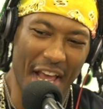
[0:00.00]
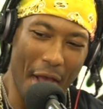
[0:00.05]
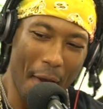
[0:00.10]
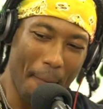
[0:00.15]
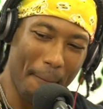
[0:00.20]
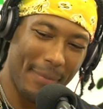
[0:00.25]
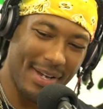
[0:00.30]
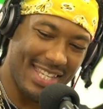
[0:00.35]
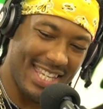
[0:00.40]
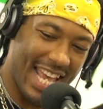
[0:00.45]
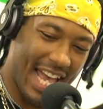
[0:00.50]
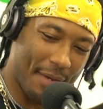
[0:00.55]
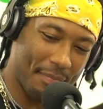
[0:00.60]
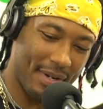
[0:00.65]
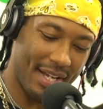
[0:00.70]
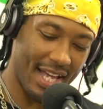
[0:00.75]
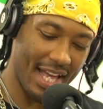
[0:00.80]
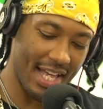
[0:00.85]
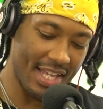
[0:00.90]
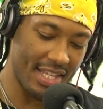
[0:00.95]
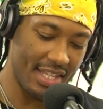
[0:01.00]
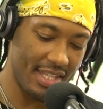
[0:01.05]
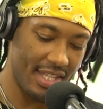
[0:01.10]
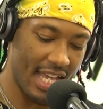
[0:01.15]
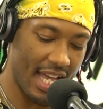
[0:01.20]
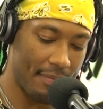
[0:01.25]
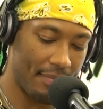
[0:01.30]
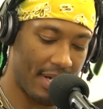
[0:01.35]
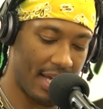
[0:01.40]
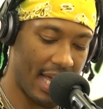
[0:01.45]

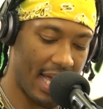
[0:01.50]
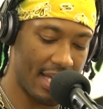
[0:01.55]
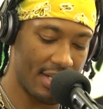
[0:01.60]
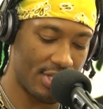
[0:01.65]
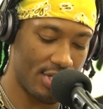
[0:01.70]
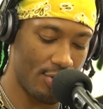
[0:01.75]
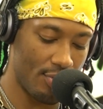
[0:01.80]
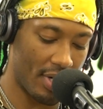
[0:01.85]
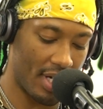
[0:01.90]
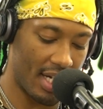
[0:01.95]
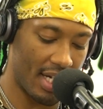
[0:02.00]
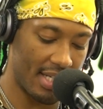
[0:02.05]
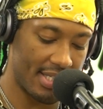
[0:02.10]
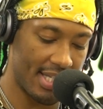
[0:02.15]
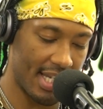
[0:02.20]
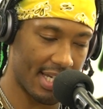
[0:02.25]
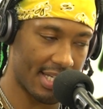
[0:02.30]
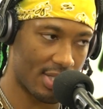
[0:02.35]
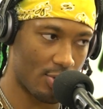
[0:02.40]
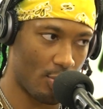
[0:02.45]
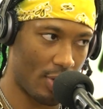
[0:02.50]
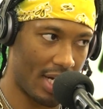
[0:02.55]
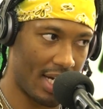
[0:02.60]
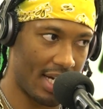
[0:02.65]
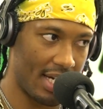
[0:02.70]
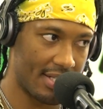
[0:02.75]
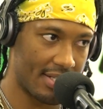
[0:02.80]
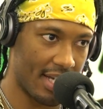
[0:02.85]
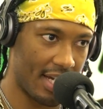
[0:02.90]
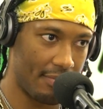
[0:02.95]
but as you text
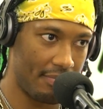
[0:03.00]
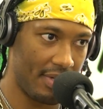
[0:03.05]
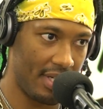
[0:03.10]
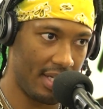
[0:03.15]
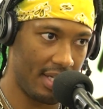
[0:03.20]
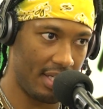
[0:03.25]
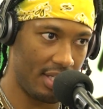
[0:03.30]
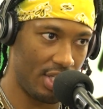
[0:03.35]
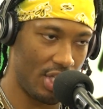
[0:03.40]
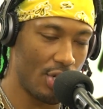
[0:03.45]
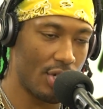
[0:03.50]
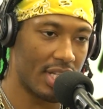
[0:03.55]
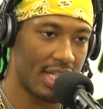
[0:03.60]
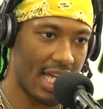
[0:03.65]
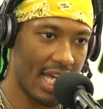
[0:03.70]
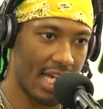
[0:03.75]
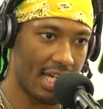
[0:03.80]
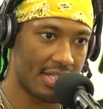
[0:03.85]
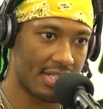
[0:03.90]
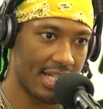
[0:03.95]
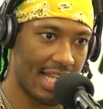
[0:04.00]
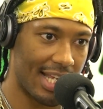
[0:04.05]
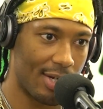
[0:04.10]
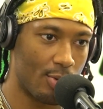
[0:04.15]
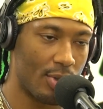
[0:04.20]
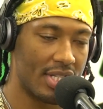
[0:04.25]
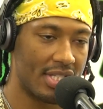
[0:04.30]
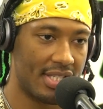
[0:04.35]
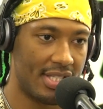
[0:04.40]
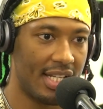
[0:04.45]
wise, I mean, you can ask
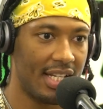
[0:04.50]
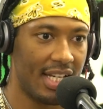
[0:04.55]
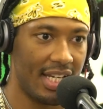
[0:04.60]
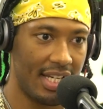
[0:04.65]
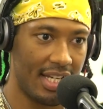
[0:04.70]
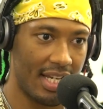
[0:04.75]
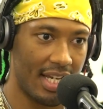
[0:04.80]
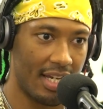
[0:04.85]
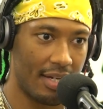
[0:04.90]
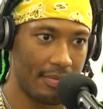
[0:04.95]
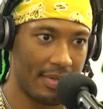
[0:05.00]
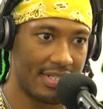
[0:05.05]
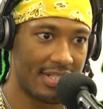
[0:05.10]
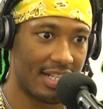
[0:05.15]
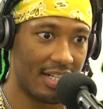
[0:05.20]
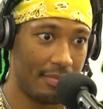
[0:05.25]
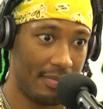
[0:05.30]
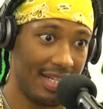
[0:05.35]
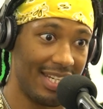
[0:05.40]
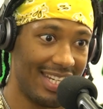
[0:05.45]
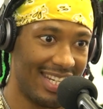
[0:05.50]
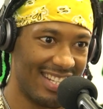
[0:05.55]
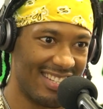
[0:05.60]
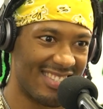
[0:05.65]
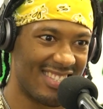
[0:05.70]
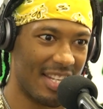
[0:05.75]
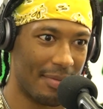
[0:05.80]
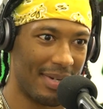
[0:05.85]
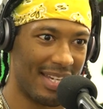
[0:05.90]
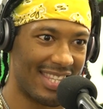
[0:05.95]
like what city is it going to be in,
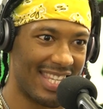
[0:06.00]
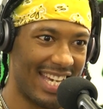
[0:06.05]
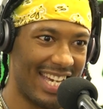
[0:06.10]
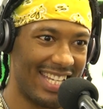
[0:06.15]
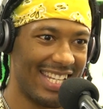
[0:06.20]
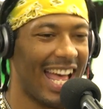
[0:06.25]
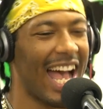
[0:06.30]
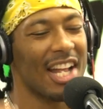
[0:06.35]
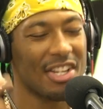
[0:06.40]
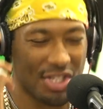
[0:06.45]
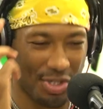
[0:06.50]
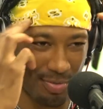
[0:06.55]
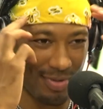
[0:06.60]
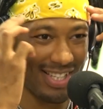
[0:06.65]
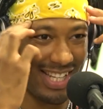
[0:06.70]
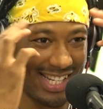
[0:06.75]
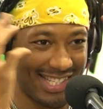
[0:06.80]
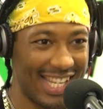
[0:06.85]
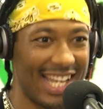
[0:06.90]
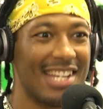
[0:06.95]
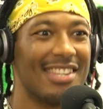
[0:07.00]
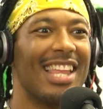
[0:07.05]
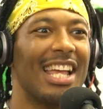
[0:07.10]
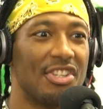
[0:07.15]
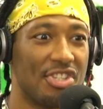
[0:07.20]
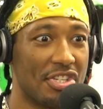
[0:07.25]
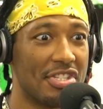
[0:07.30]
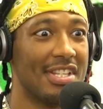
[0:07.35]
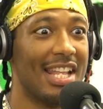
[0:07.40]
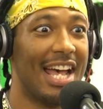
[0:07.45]
something like that. I just realized that
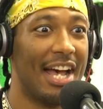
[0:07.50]
like just now.